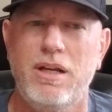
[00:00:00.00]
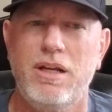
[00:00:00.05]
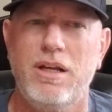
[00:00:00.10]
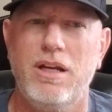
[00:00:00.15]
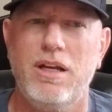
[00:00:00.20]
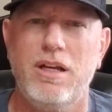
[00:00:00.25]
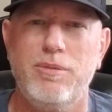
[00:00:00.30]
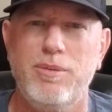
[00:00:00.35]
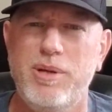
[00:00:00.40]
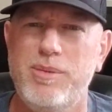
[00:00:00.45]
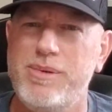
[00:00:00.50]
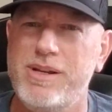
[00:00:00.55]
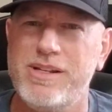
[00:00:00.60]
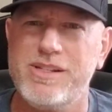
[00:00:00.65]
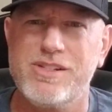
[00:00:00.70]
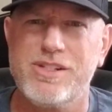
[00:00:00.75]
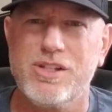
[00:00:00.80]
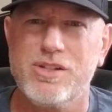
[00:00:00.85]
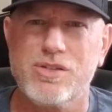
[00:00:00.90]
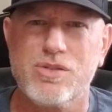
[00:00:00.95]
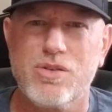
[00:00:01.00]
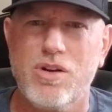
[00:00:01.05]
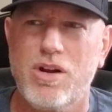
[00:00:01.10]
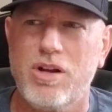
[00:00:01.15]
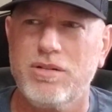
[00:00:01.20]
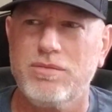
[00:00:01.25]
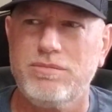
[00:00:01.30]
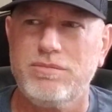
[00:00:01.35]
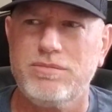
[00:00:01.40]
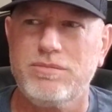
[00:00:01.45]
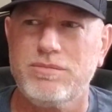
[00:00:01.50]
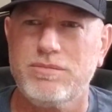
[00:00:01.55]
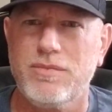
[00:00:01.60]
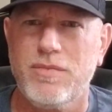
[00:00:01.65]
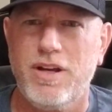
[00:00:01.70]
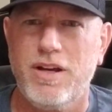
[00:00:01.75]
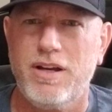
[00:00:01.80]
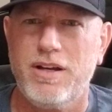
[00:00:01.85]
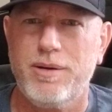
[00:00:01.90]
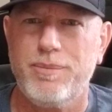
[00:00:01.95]
eBay is still strong.
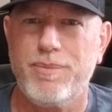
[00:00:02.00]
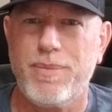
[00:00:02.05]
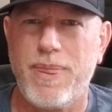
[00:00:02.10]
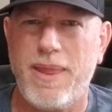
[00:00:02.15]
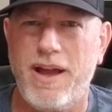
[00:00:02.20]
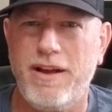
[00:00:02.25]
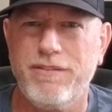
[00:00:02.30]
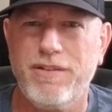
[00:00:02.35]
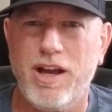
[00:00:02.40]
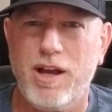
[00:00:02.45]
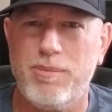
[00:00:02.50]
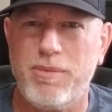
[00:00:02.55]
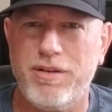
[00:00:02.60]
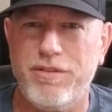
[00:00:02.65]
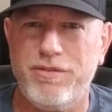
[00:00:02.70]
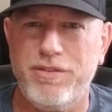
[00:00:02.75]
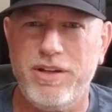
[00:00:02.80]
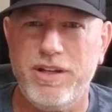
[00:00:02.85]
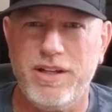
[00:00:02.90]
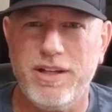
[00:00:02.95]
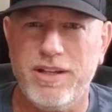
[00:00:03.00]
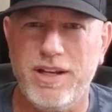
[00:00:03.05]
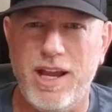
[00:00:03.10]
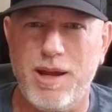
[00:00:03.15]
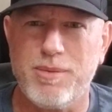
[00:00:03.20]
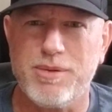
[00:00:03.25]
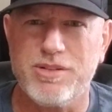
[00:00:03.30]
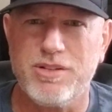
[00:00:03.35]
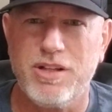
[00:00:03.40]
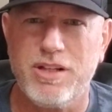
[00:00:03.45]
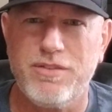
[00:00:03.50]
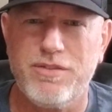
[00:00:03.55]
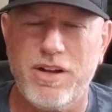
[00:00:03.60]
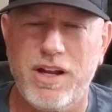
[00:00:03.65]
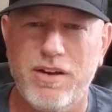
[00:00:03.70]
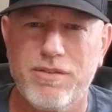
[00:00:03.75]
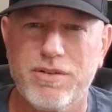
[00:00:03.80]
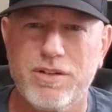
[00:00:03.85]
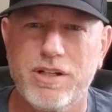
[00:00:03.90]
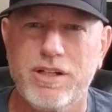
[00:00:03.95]
I've got my feet in Amazon if I
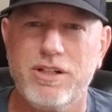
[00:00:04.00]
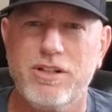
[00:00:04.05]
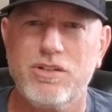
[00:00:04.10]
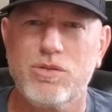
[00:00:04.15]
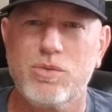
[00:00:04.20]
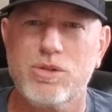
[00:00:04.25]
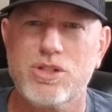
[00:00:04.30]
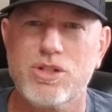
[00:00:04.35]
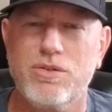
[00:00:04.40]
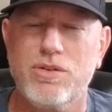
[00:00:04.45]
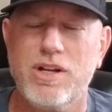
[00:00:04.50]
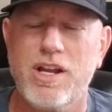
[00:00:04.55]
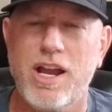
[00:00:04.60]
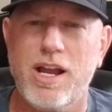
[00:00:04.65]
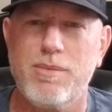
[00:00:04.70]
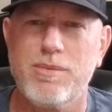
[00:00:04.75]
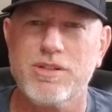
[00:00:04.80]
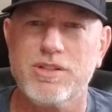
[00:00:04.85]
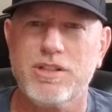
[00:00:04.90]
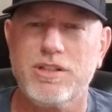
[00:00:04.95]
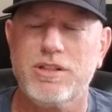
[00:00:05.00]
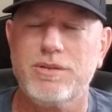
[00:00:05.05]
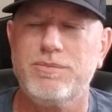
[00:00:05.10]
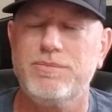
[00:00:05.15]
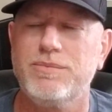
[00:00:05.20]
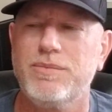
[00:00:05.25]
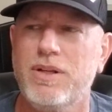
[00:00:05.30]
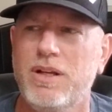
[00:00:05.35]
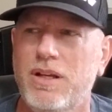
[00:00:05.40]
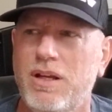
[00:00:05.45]
ever need to switch over to Amazon.